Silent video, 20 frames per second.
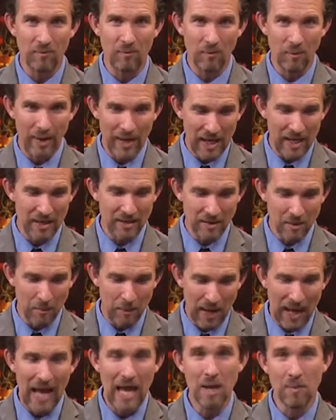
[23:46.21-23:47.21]
read in the
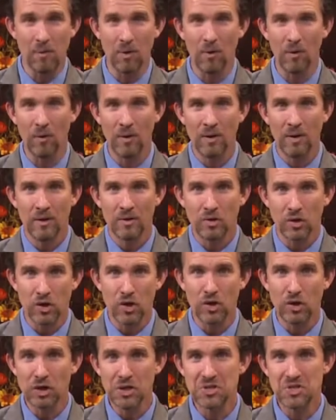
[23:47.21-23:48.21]
Bible, the
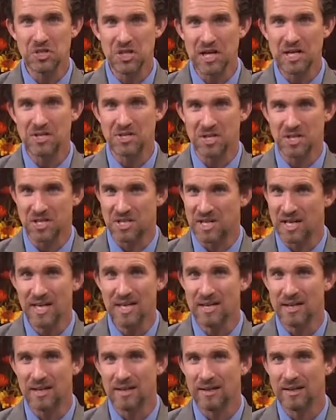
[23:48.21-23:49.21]
good Jesus
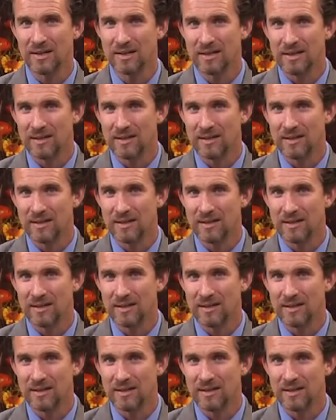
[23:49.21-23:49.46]
did,